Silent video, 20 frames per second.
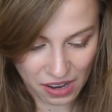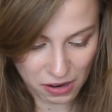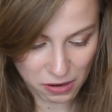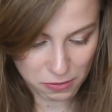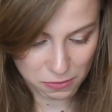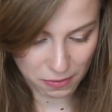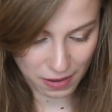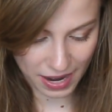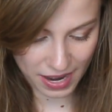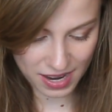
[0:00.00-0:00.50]

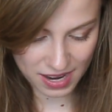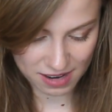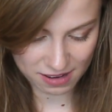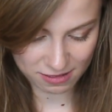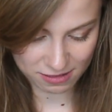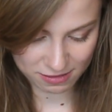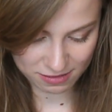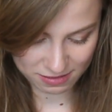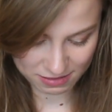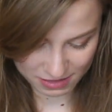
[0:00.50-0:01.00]
Oh,
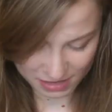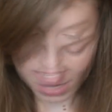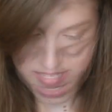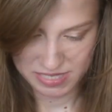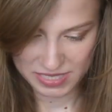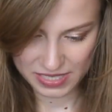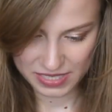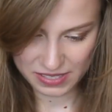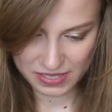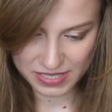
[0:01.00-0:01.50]
wow.
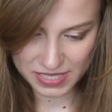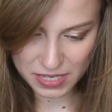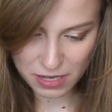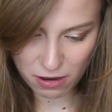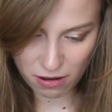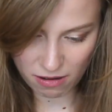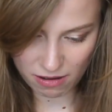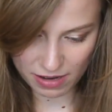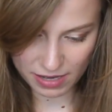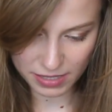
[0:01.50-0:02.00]
This has a
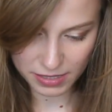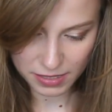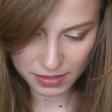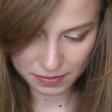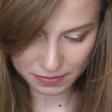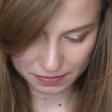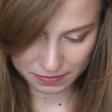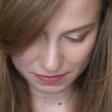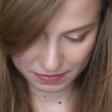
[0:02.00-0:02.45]
card.